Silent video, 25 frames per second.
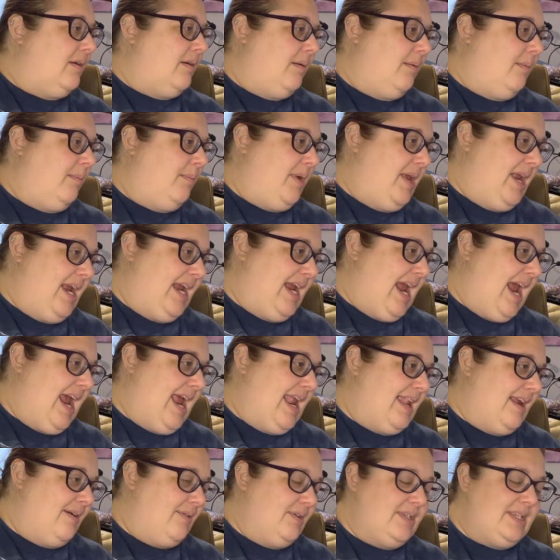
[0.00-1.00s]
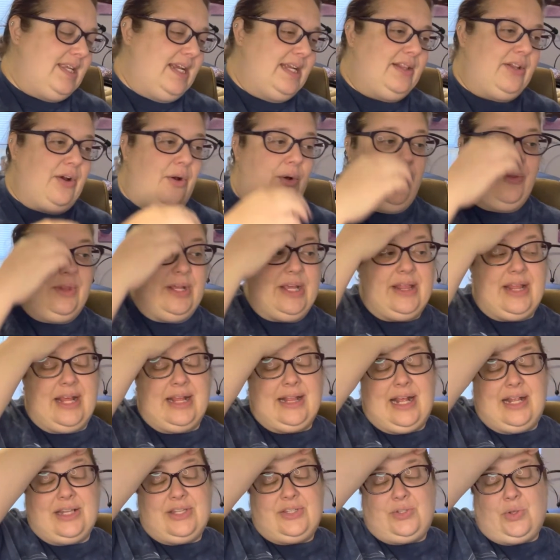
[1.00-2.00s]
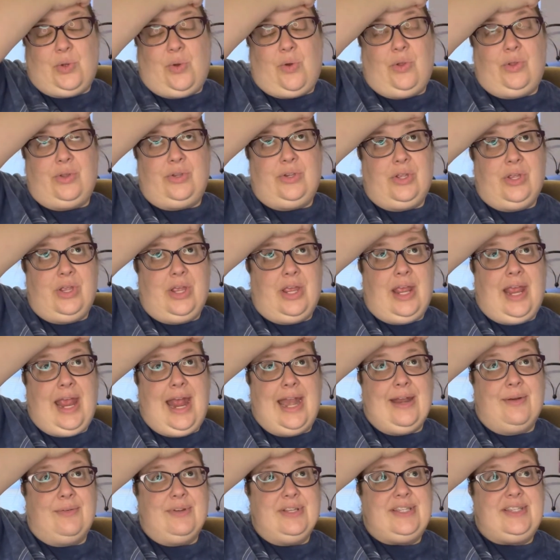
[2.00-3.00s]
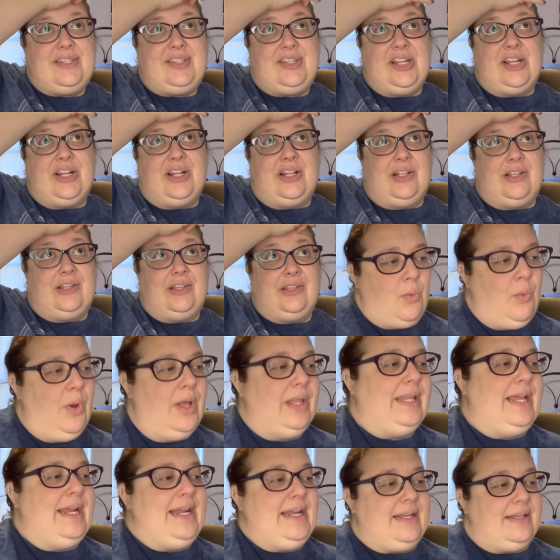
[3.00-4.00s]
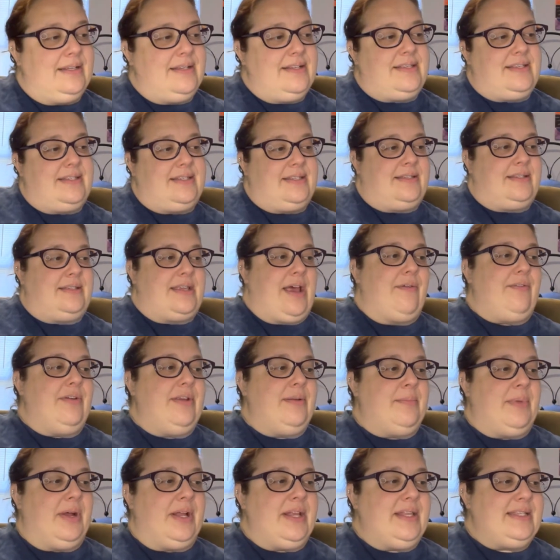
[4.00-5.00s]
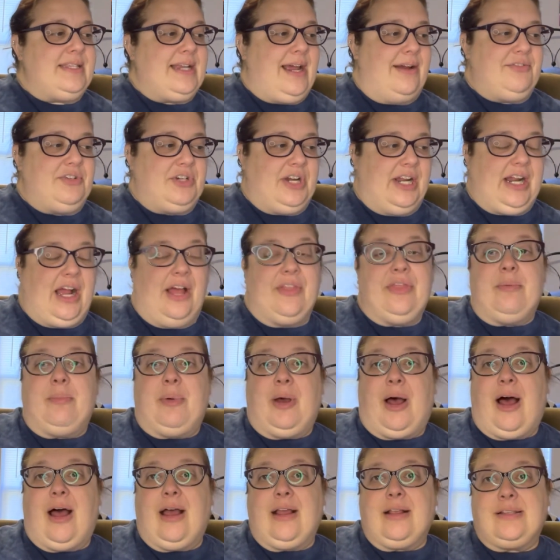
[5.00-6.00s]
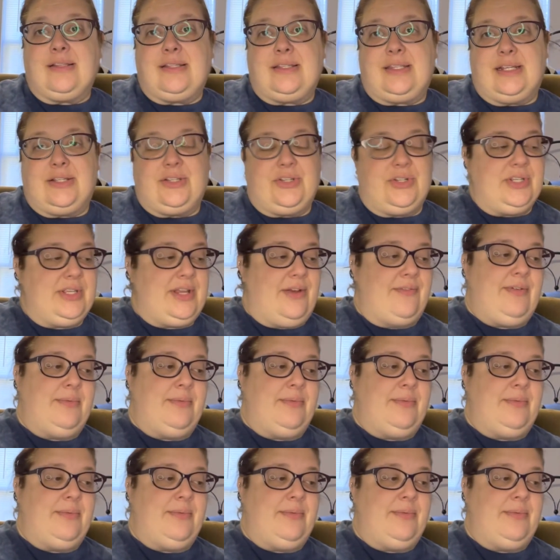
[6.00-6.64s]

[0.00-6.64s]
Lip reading: But again, that was like the only thing that sold. And it was still, what, like 7 months after I got the box? 6 or 7